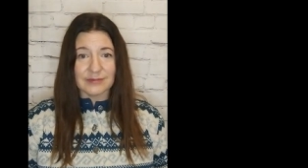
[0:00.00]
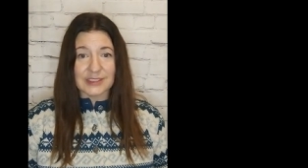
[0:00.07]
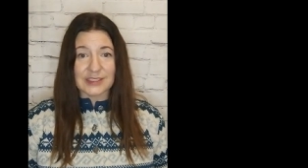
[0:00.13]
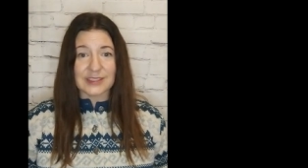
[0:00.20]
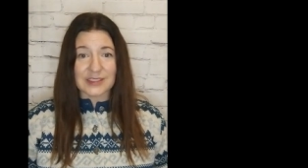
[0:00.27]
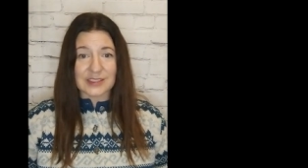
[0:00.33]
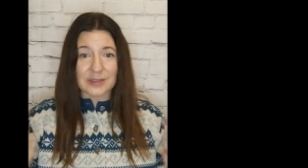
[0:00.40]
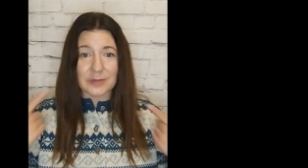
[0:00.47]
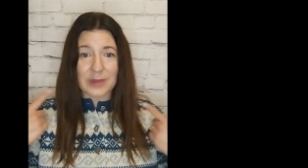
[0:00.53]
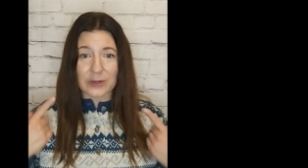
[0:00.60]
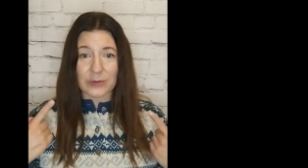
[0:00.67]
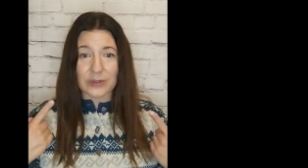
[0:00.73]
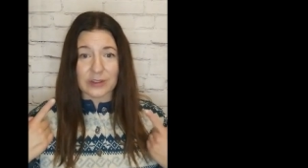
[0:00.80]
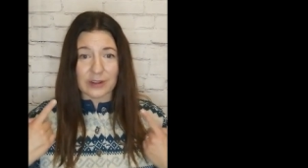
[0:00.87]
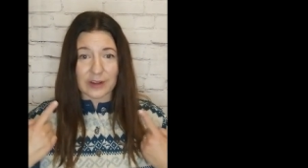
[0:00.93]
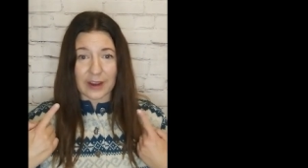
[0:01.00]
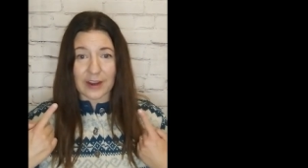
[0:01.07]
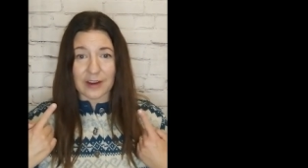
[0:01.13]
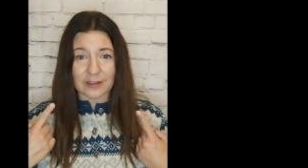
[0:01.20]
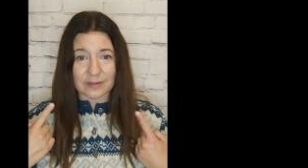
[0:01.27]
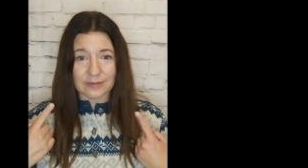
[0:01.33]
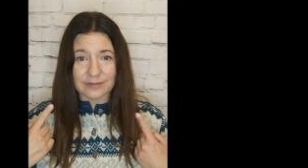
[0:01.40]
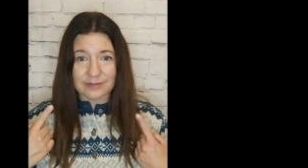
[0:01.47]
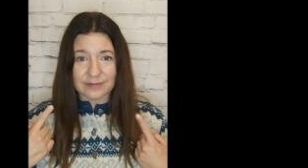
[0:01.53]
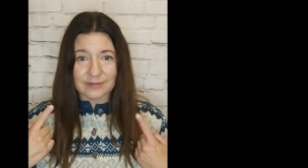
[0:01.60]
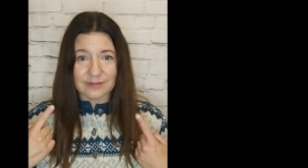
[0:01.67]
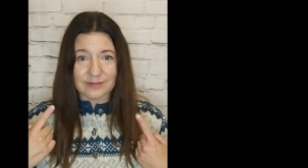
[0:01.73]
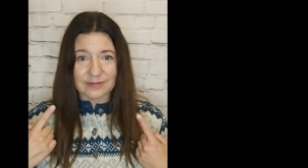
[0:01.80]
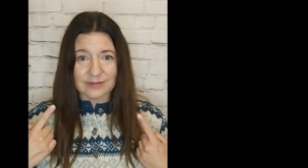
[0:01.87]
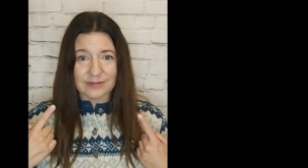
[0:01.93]
This isn't my real hair
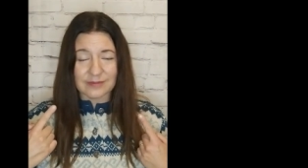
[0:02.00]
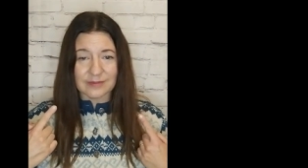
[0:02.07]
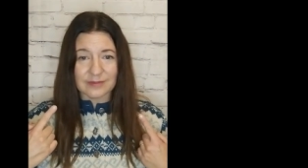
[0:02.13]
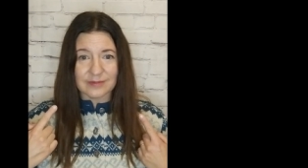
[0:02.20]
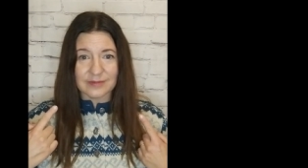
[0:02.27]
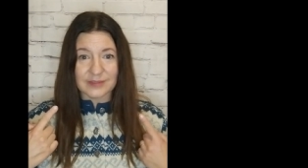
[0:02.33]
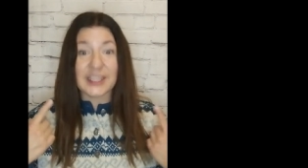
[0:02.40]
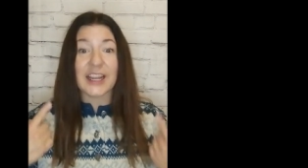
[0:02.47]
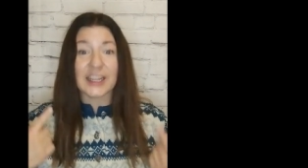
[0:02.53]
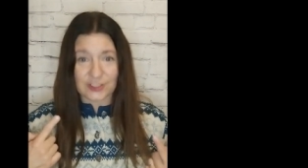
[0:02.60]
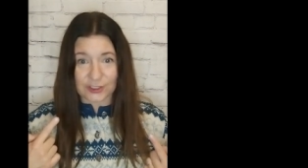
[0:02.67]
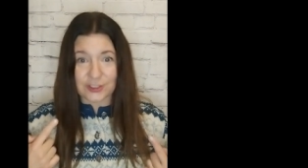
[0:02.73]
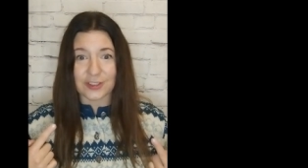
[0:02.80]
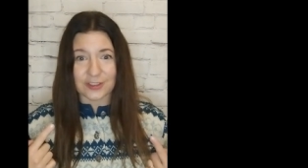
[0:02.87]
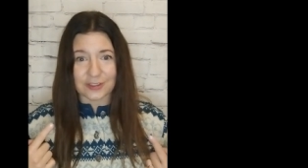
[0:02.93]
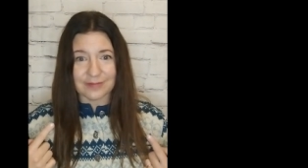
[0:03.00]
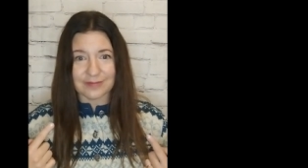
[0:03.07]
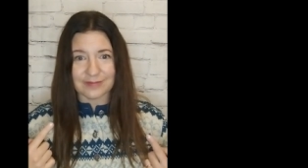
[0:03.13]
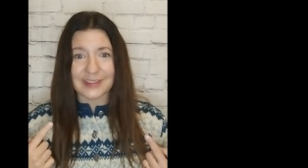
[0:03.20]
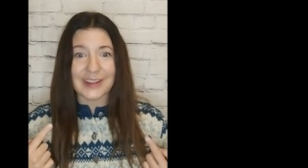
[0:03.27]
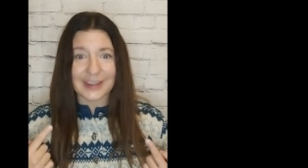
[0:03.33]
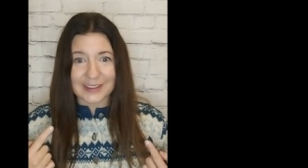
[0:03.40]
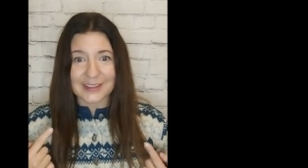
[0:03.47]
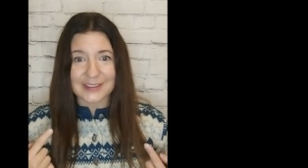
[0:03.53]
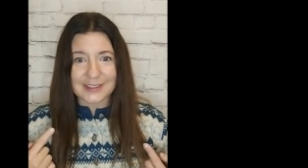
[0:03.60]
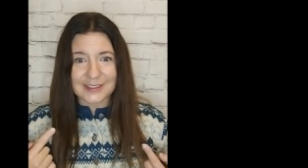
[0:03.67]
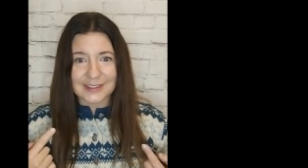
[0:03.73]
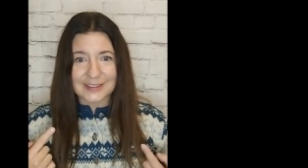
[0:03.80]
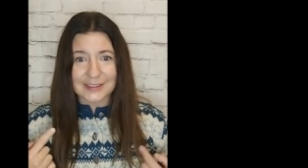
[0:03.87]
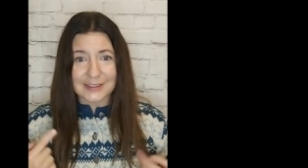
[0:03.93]
texture, that
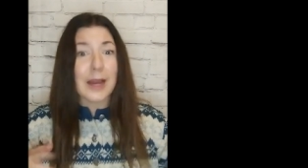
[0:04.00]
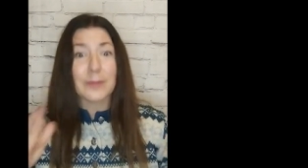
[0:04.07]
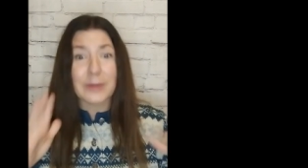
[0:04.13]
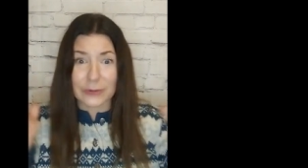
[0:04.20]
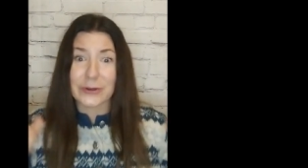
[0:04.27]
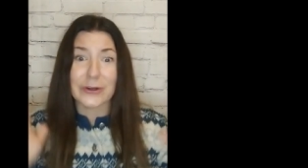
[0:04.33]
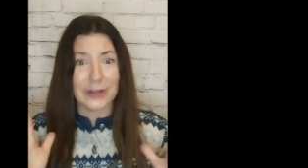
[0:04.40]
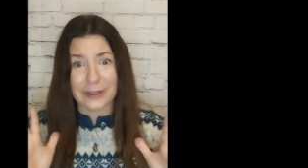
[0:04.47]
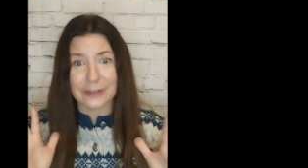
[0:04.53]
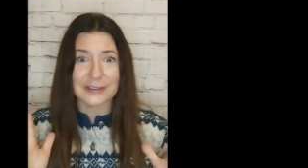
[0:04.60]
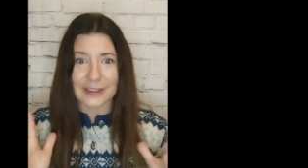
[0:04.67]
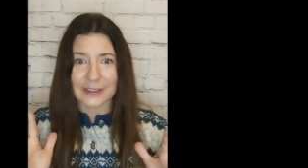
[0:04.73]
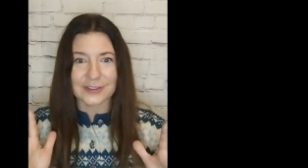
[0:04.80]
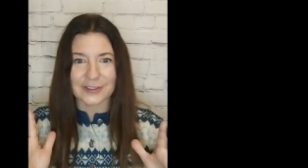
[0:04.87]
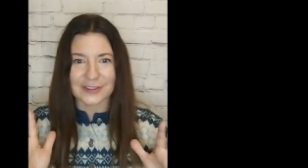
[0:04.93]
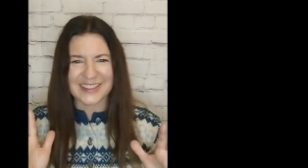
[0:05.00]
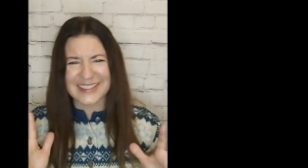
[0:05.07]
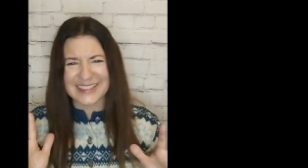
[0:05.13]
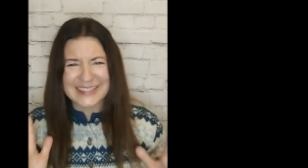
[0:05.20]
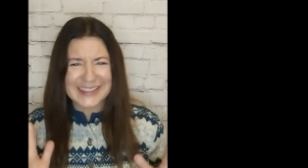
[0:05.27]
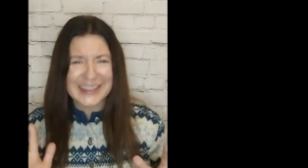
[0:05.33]
is. Not my real hair texture.